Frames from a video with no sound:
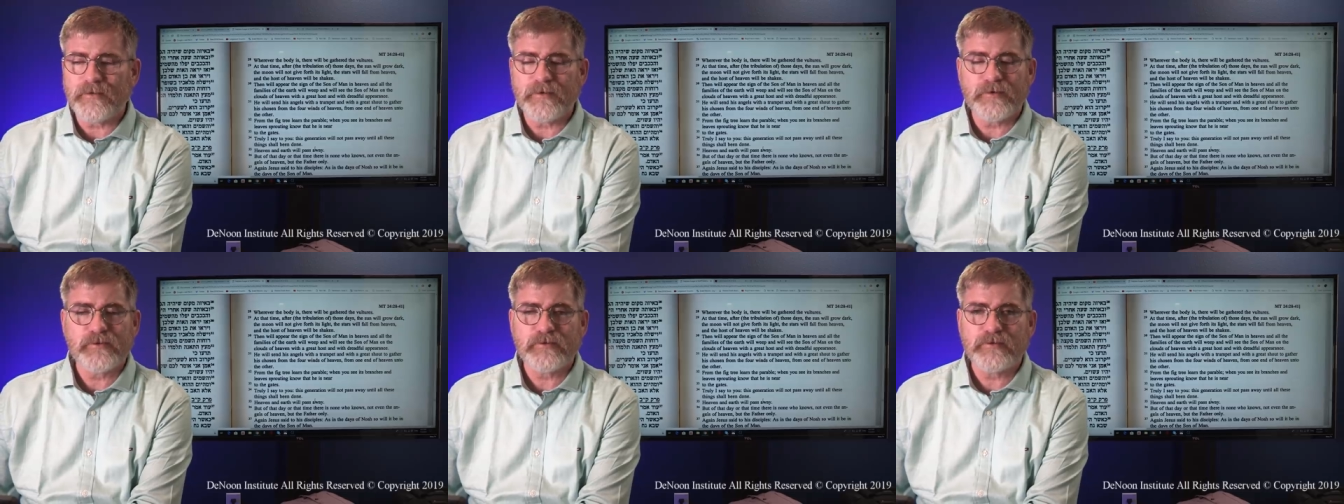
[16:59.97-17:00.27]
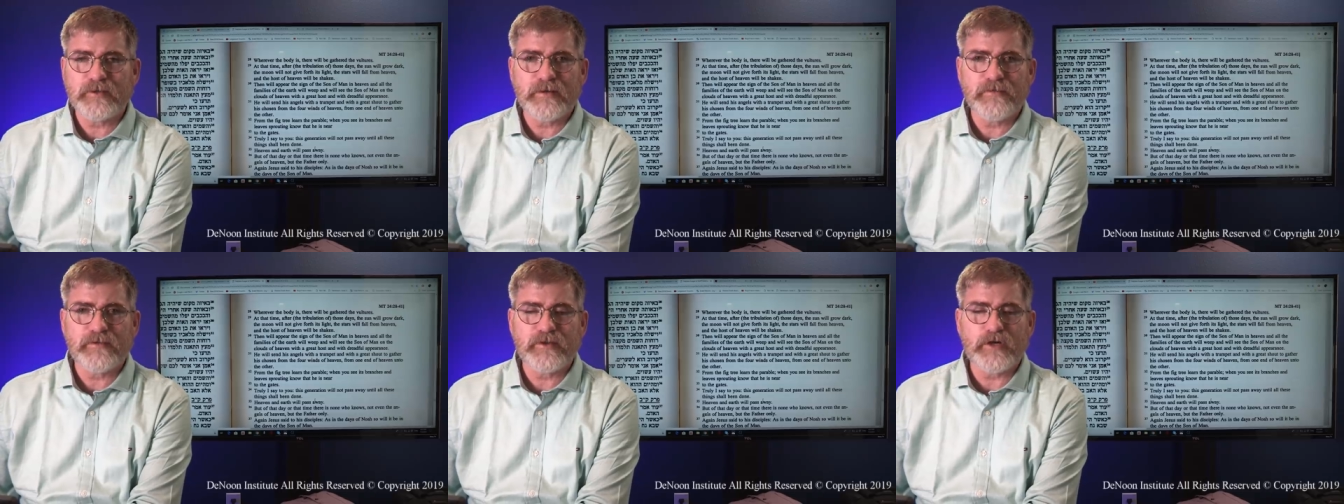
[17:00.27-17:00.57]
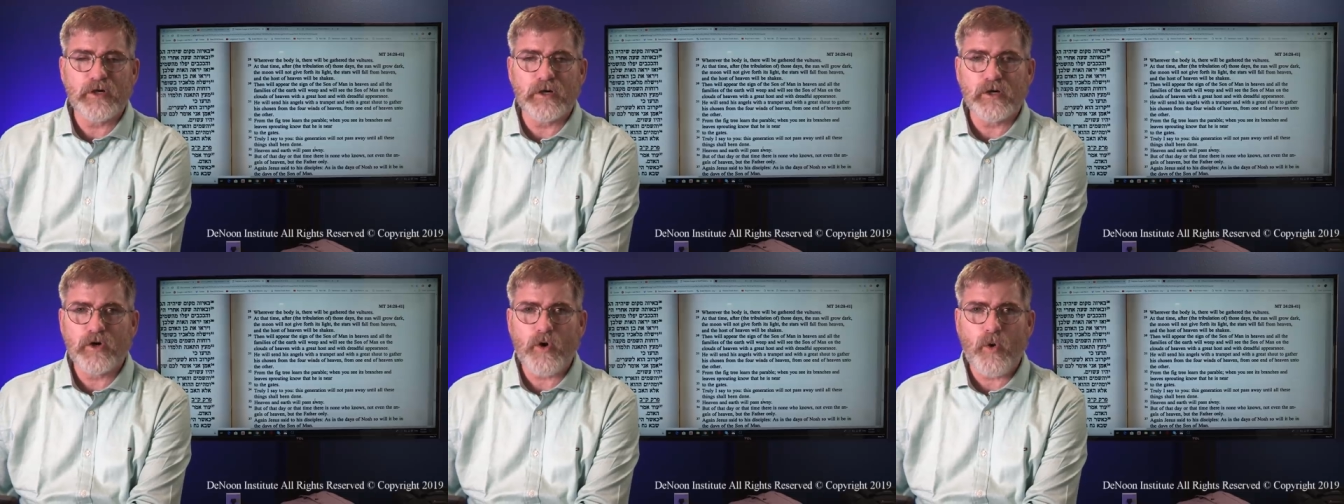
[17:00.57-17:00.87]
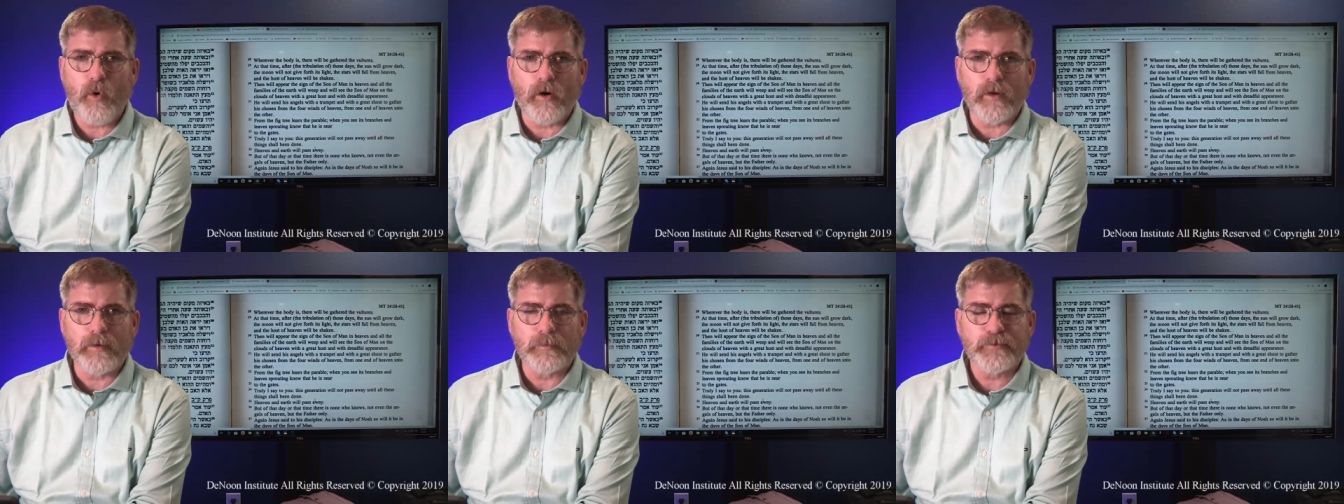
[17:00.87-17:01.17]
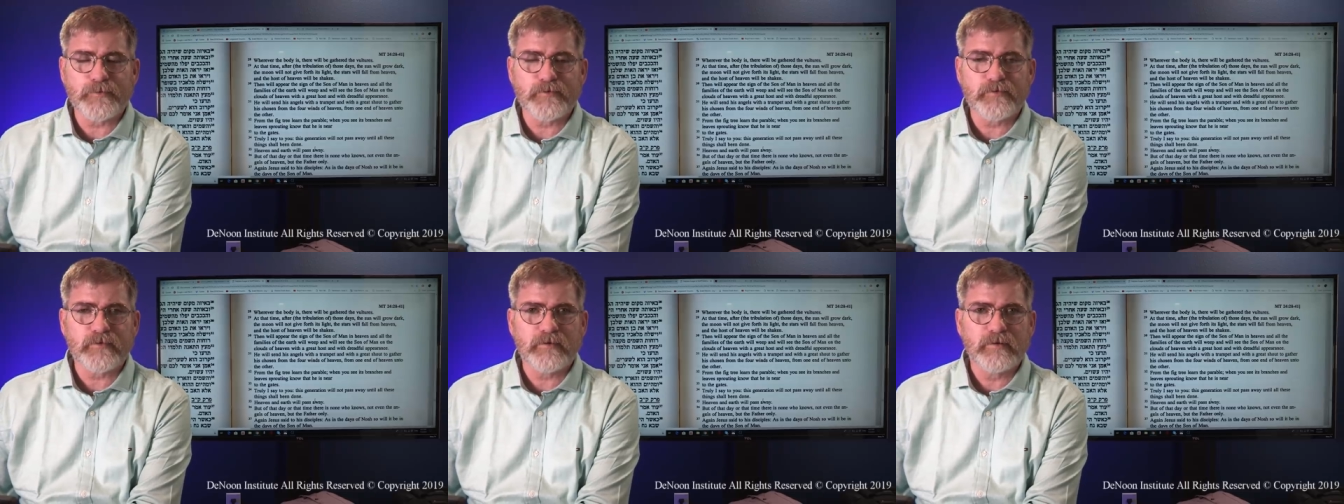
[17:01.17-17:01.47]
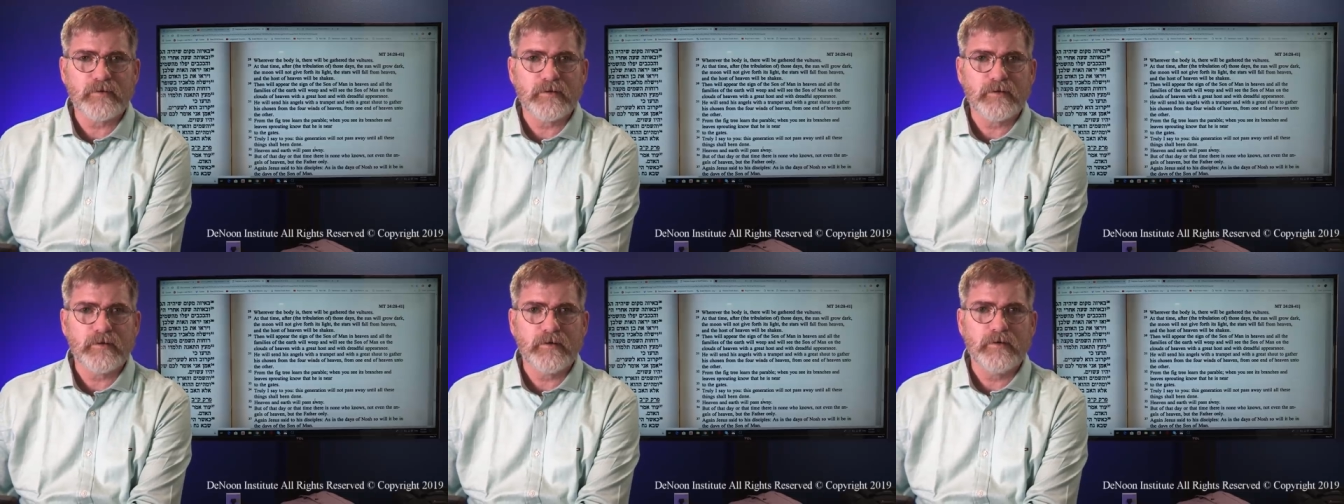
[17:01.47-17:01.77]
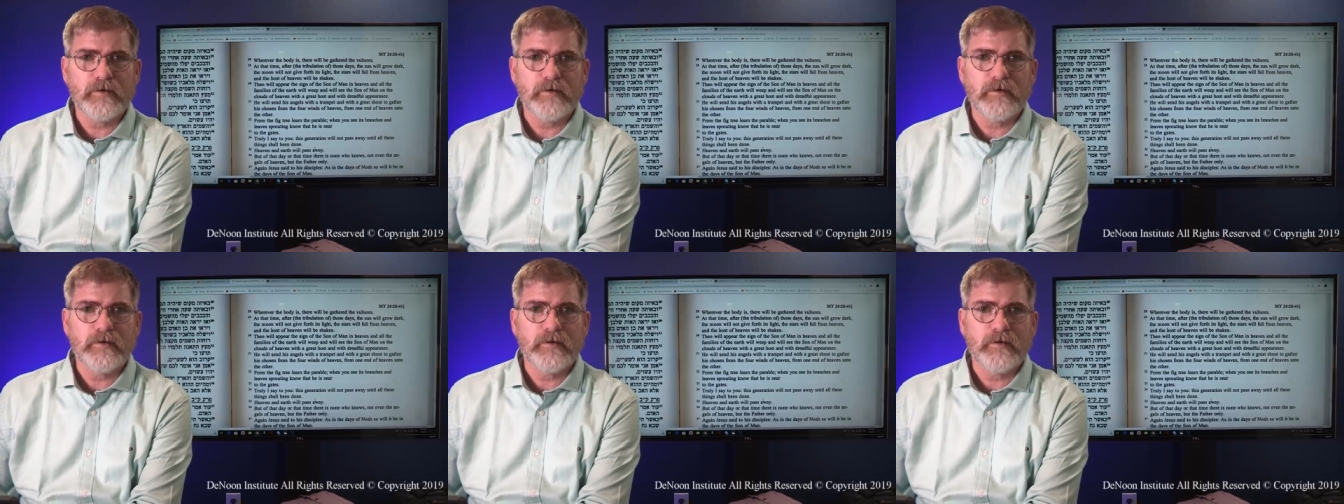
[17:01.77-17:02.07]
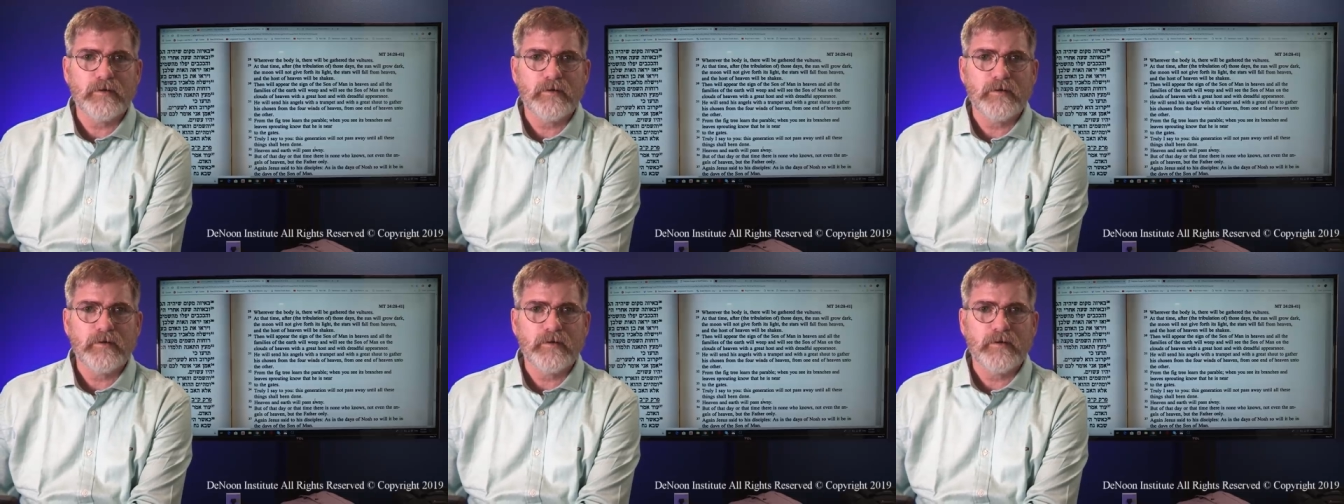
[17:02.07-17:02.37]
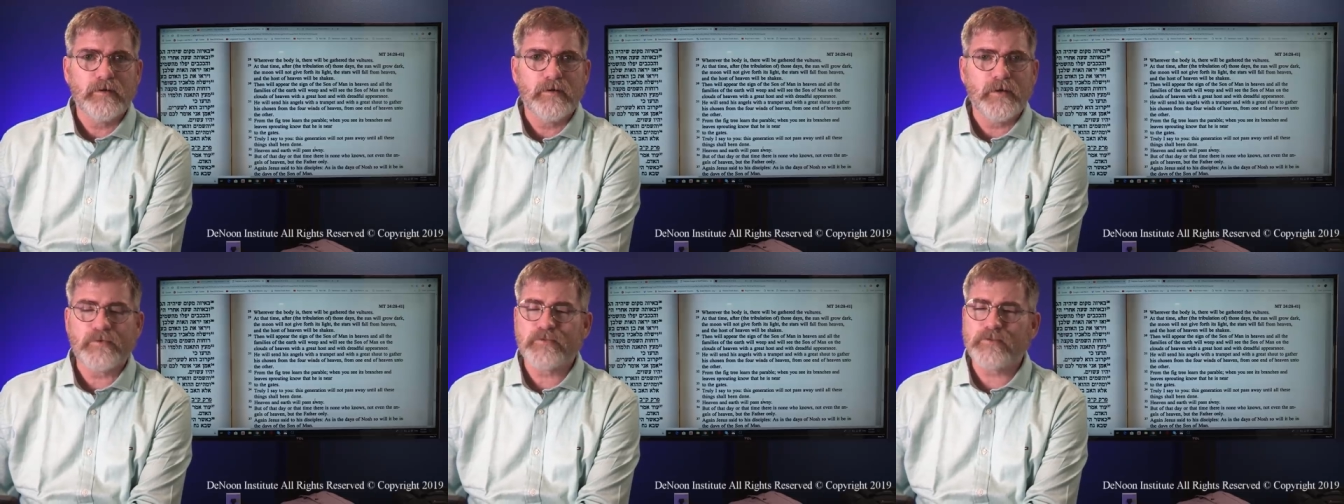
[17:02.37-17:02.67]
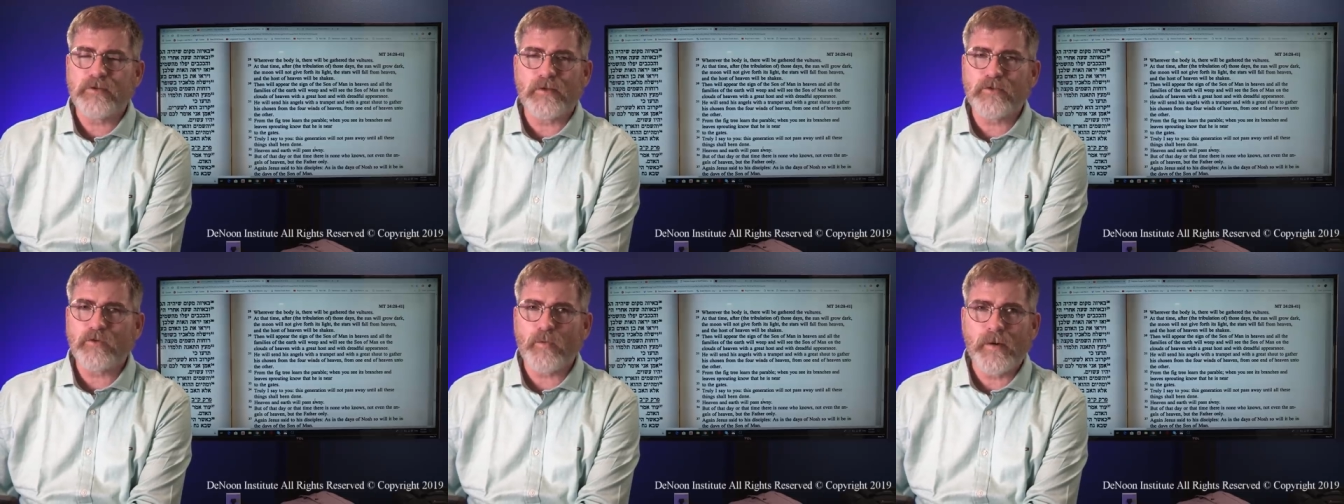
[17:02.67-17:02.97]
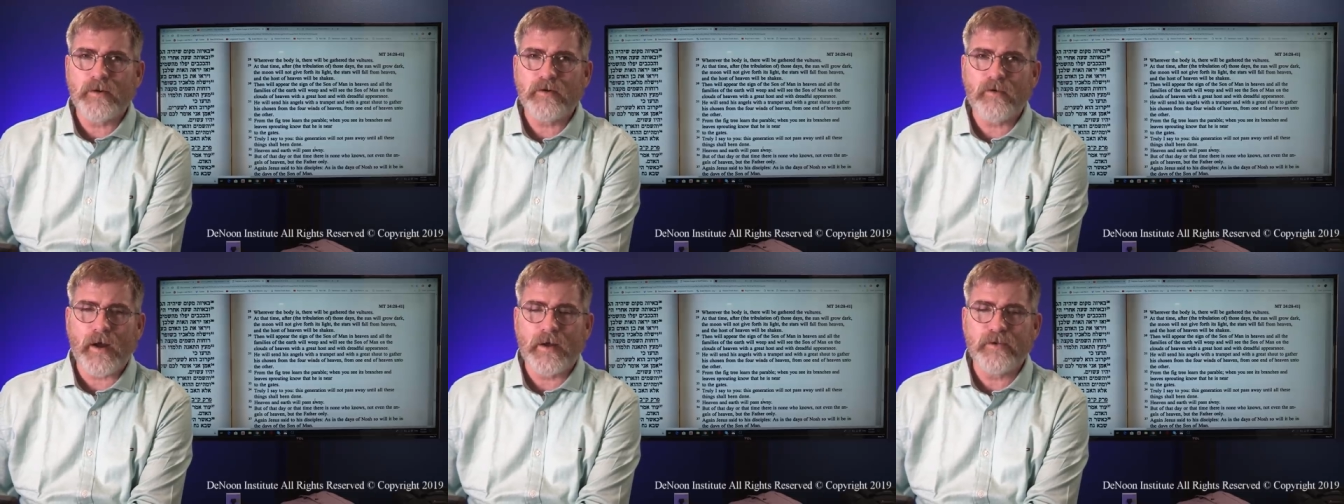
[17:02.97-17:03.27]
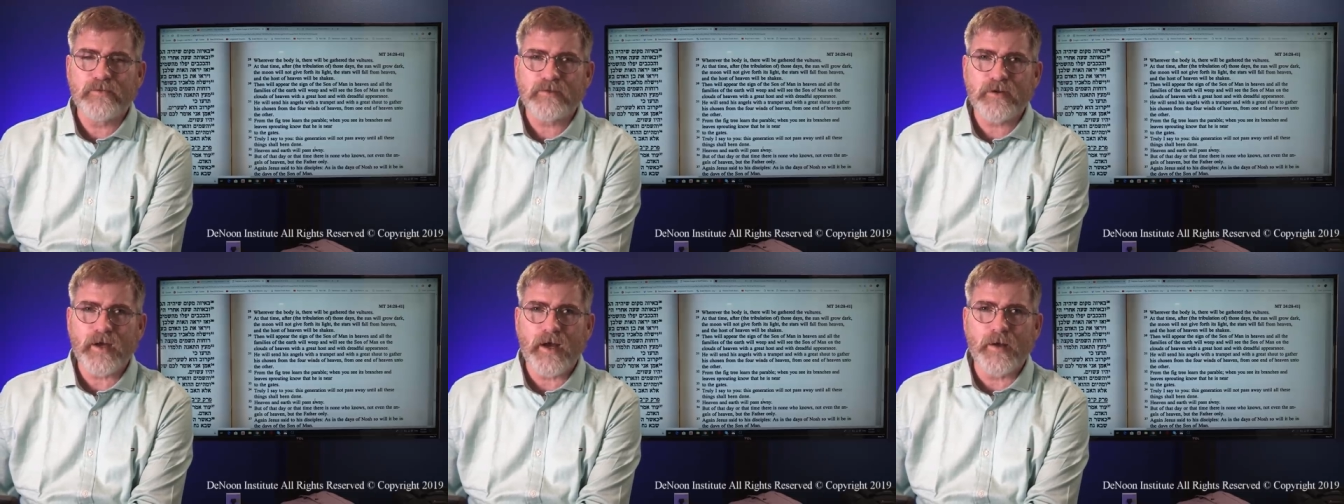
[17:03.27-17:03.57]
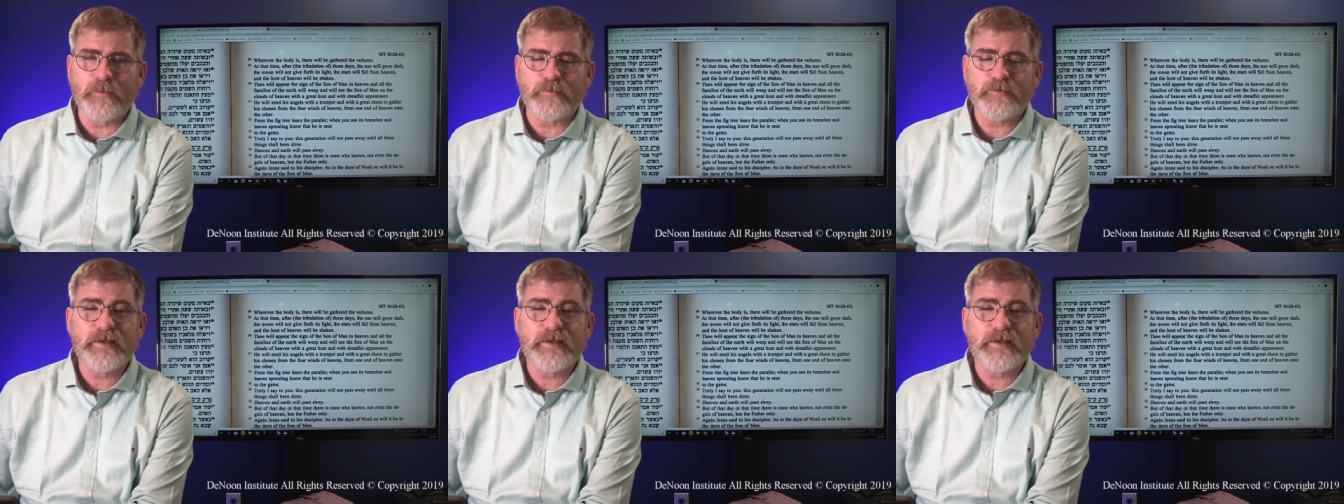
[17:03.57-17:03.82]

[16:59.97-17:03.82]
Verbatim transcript: they're just giving you a corpse. That's not the way Christ comes.